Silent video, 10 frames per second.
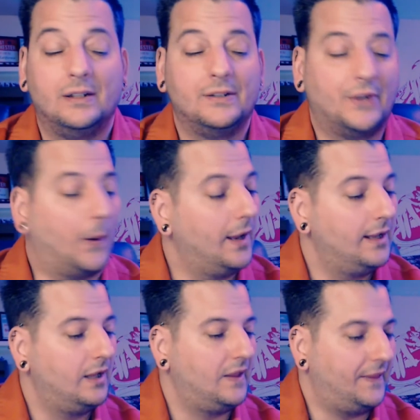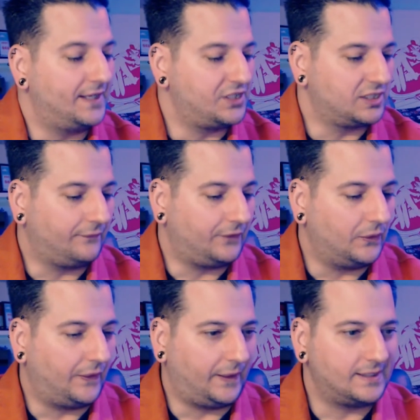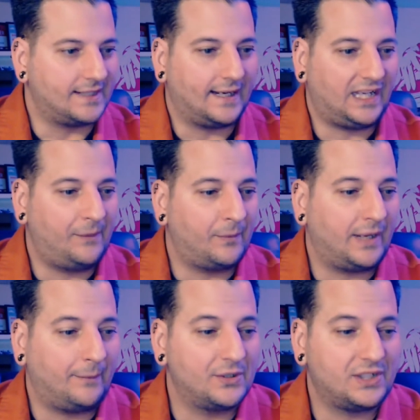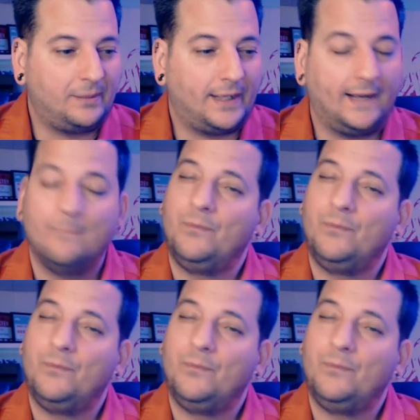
So that's just a few of the things that I keep in my emergency bag.